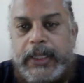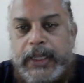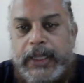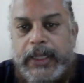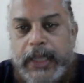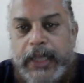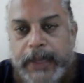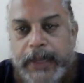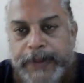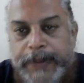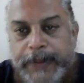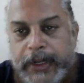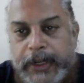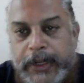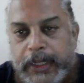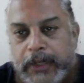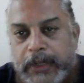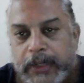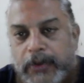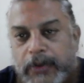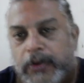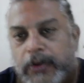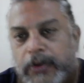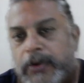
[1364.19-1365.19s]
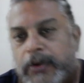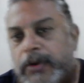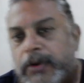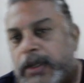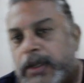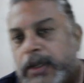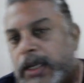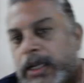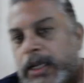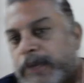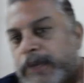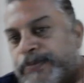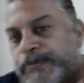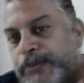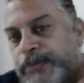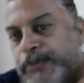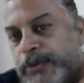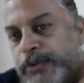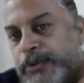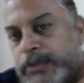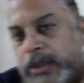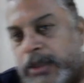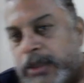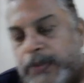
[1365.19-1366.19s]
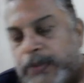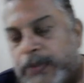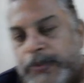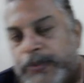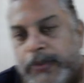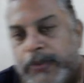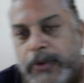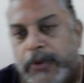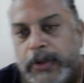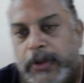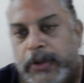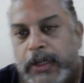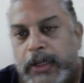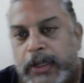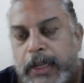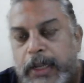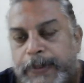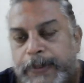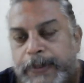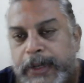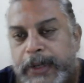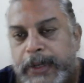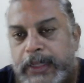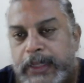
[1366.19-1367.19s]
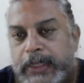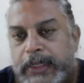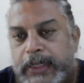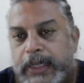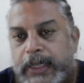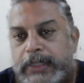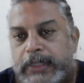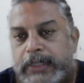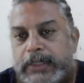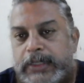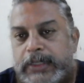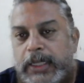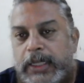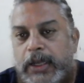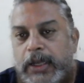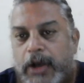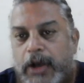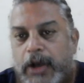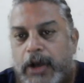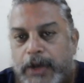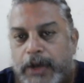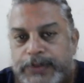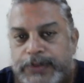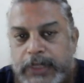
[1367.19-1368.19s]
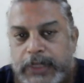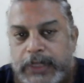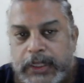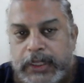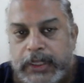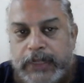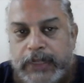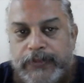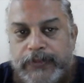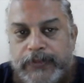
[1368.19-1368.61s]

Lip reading: hepatic, or post-hepatic, that is obstructive,